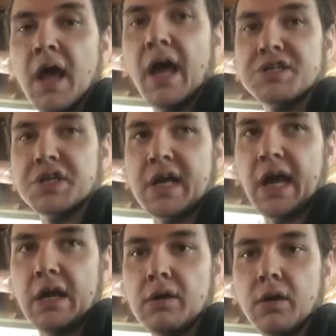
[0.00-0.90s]

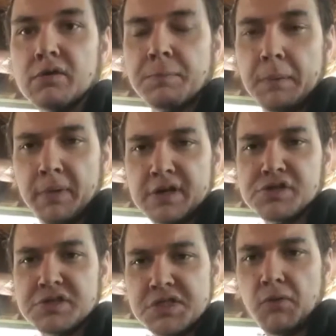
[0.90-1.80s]
educate those people
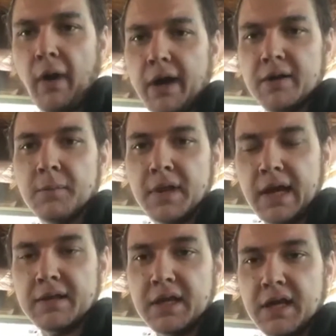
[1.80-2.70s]
that you see
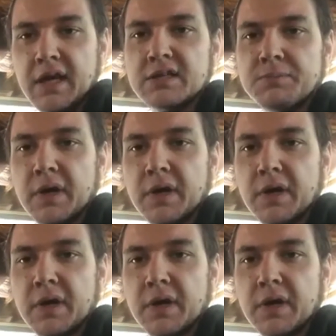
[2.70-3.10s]
randomly at the gigs,